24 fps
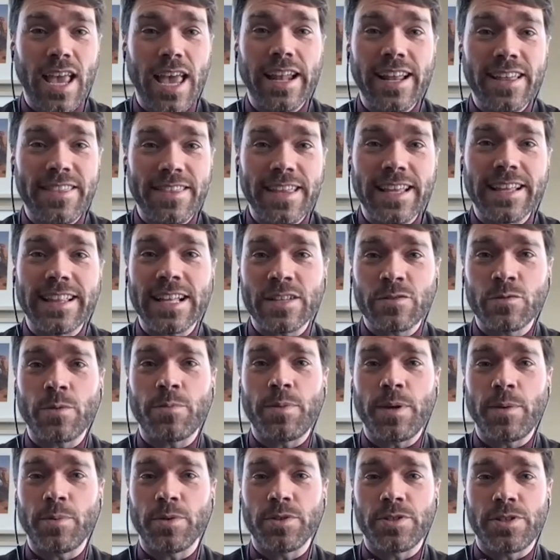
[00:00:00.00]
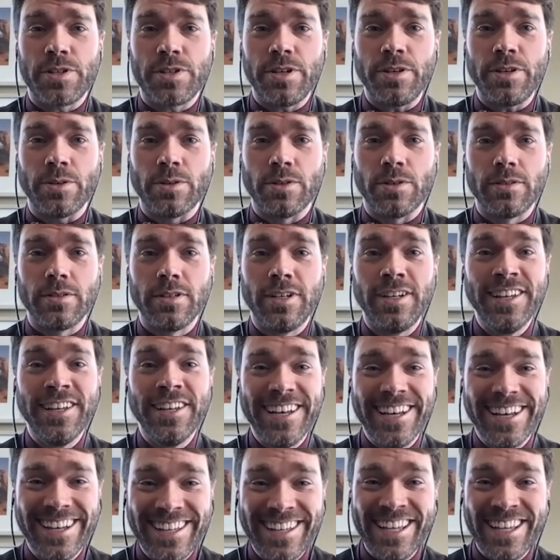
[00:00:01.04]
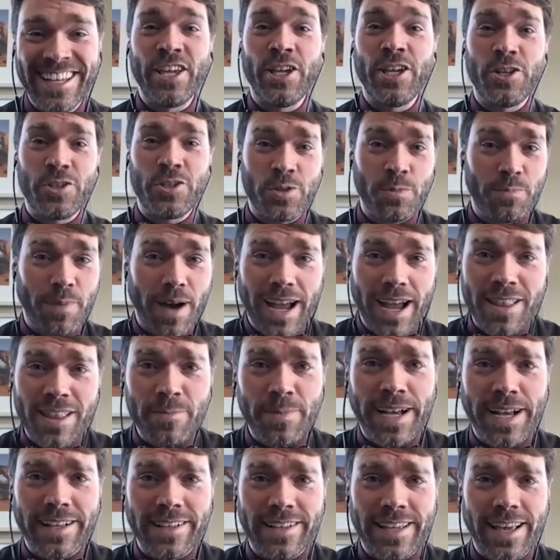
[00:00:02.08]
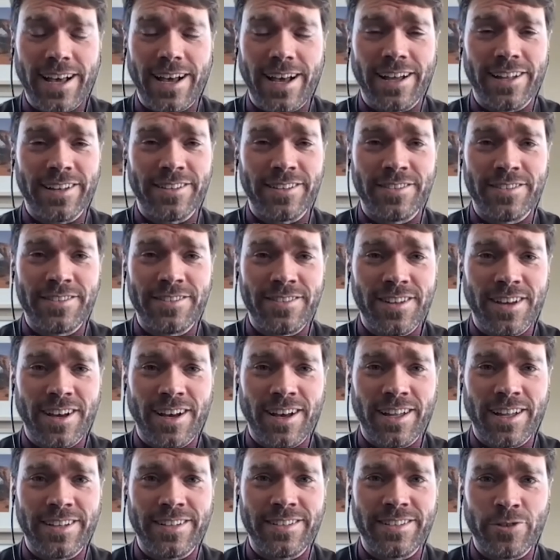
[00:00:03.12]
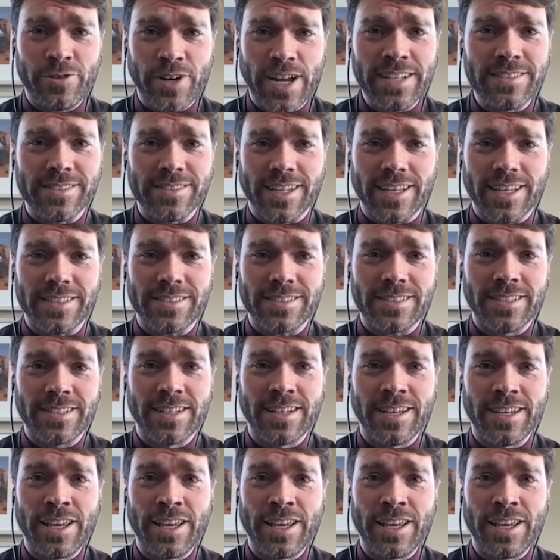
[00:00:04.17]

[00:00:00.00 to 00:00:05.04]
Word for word: and I think that's what people should do. You should buy them on on on Craigslist.